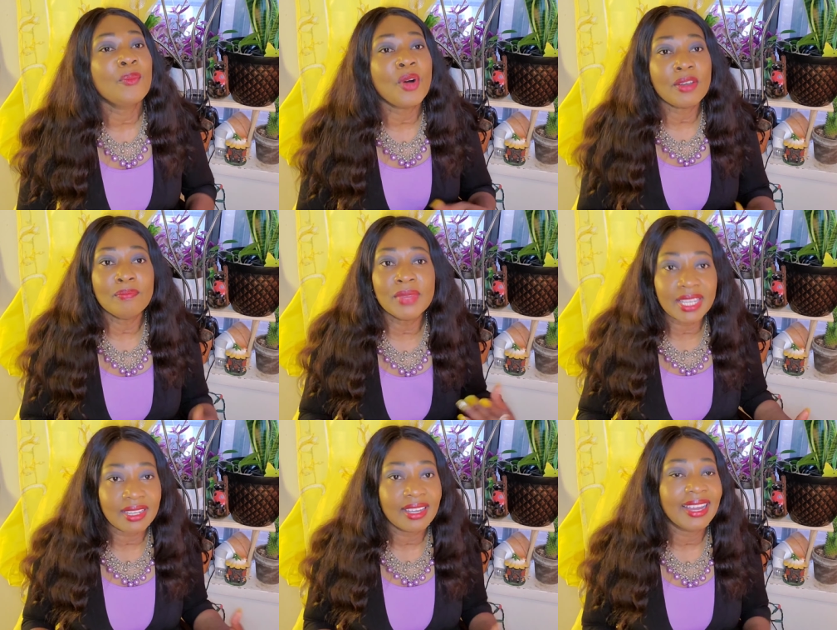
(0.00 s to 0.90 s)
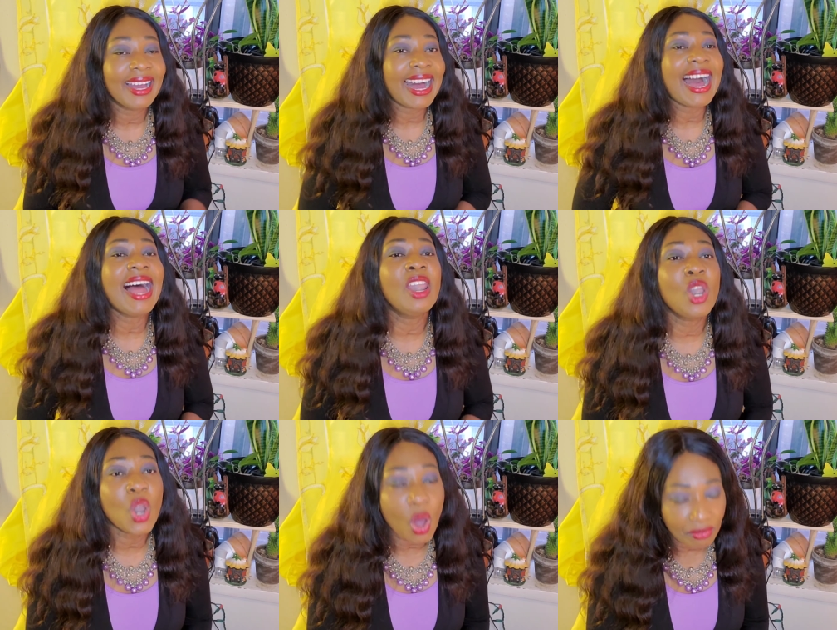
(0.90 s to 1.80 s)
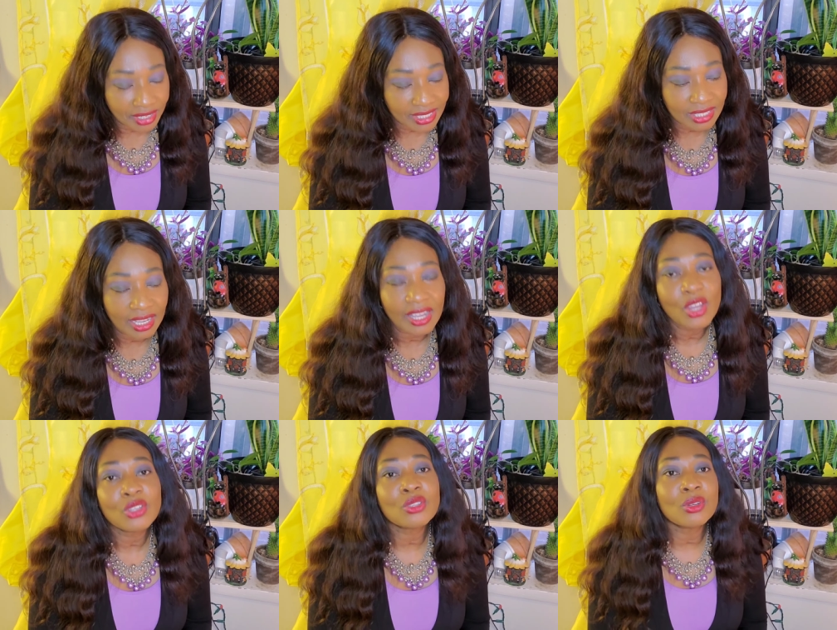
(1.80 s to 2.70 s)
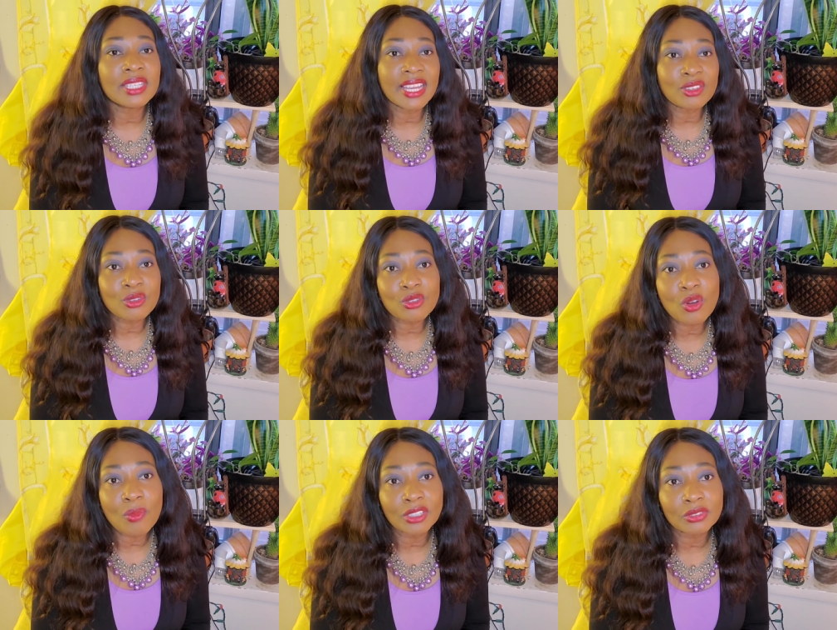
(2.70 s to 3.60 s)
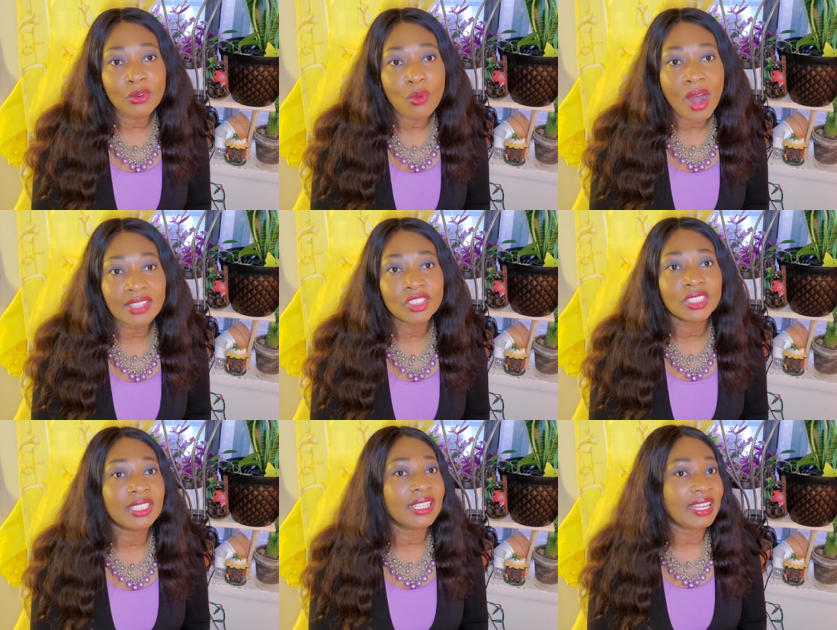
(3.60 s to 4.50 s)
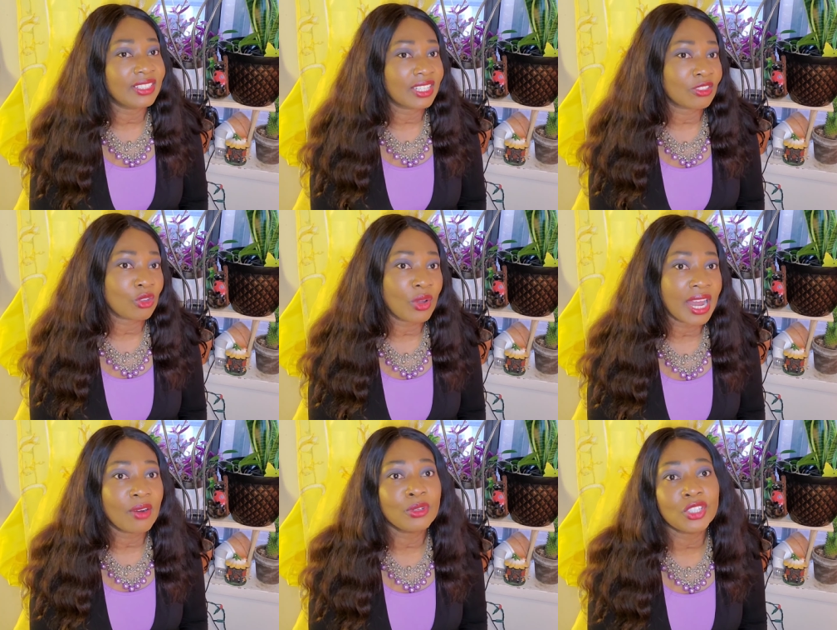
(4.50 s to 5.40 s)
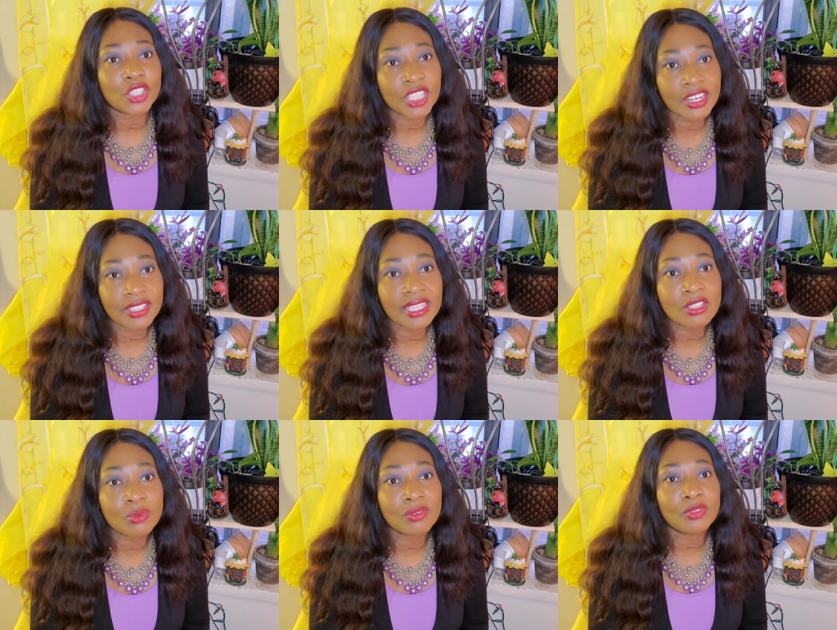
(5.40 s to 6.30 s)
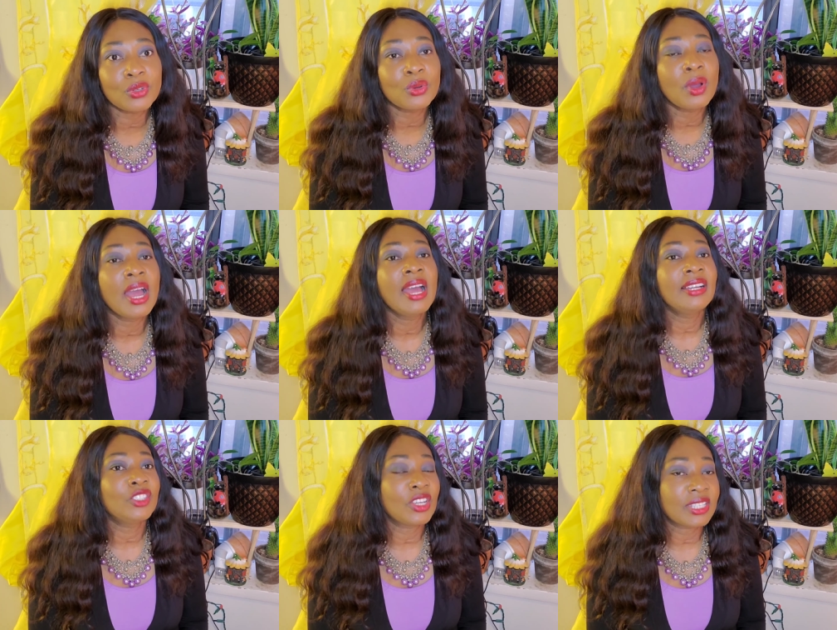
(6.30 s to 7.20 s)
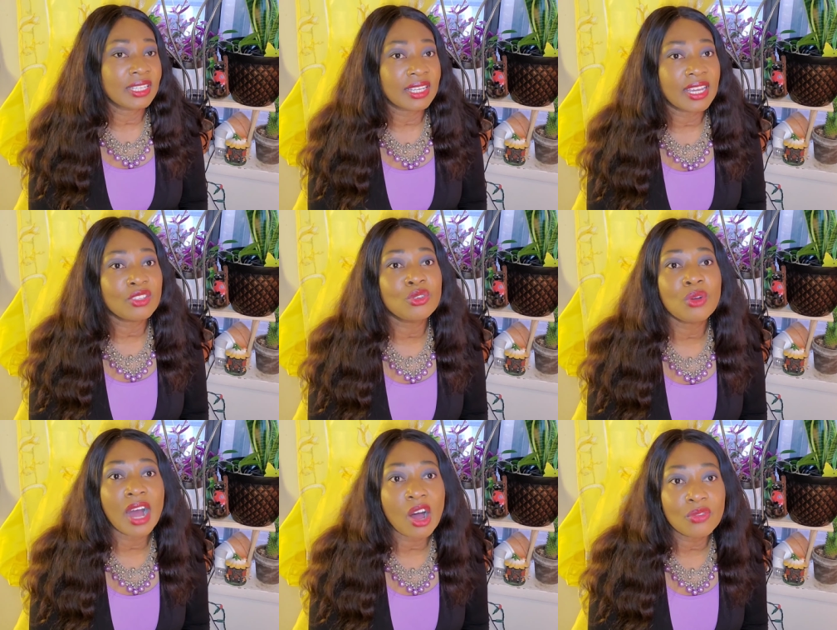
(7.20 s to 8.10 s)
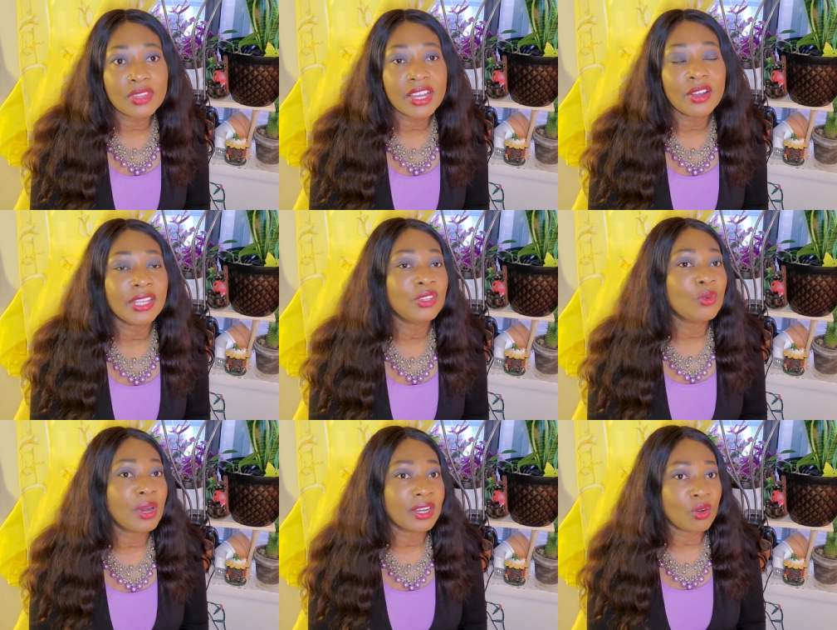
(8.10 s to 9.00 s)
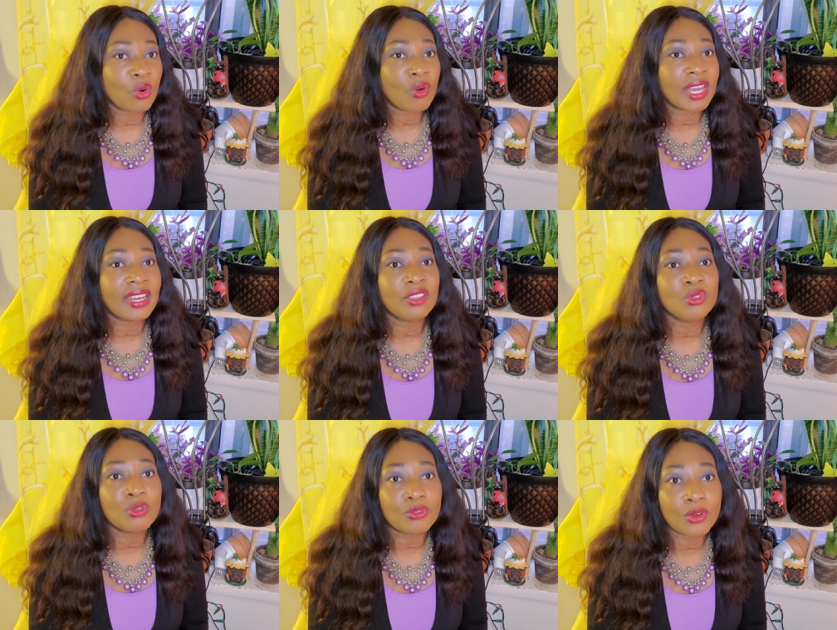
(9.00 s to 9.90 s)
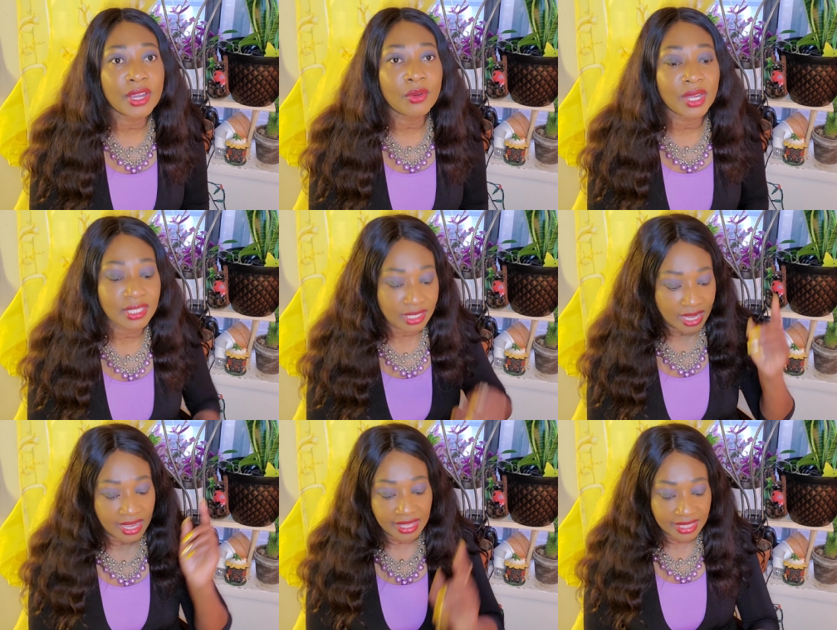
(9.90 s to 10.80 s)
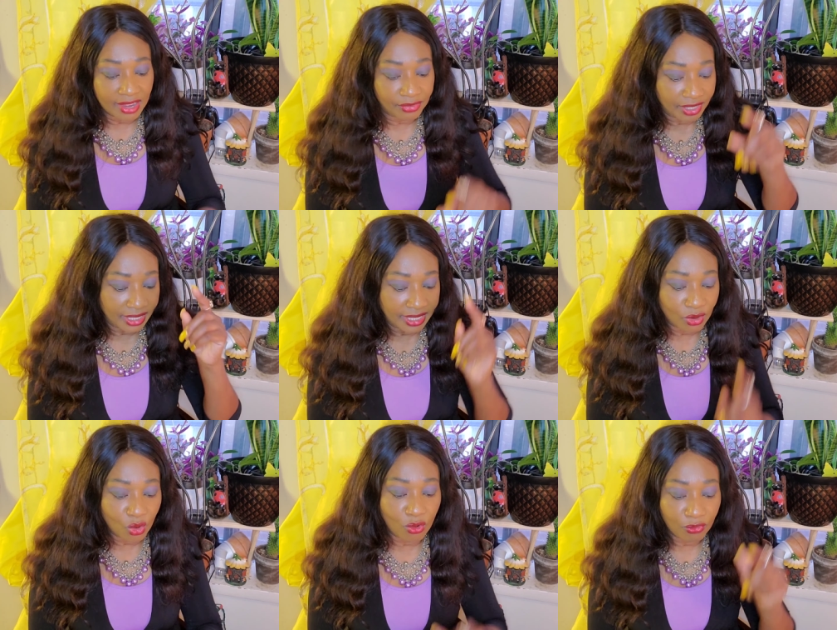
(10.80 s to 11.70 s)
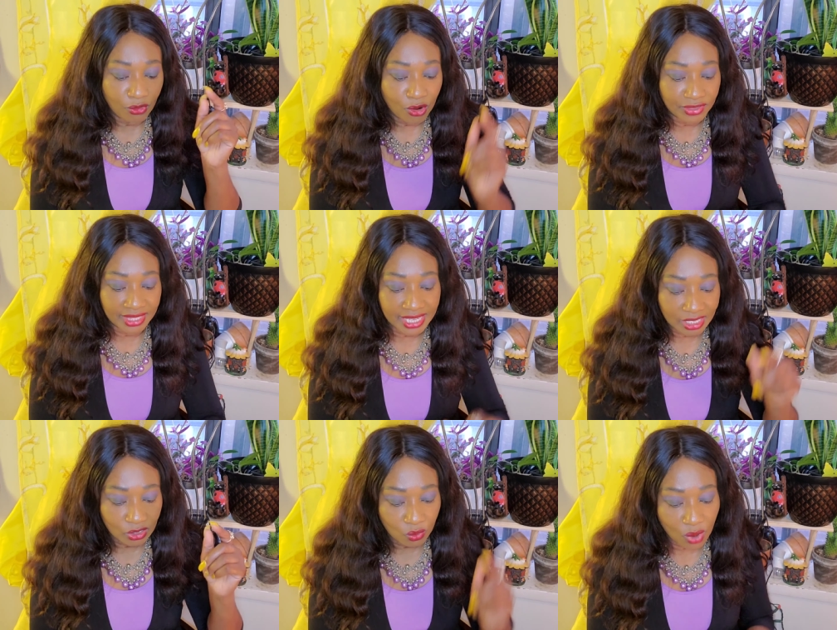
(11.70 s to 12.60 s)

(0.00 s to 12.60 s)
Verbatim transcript: But me, I love it. So thank you so much for watching. I just thought I would share this with you just in case you out there and you want to go get a new fragrance. Definitely go for this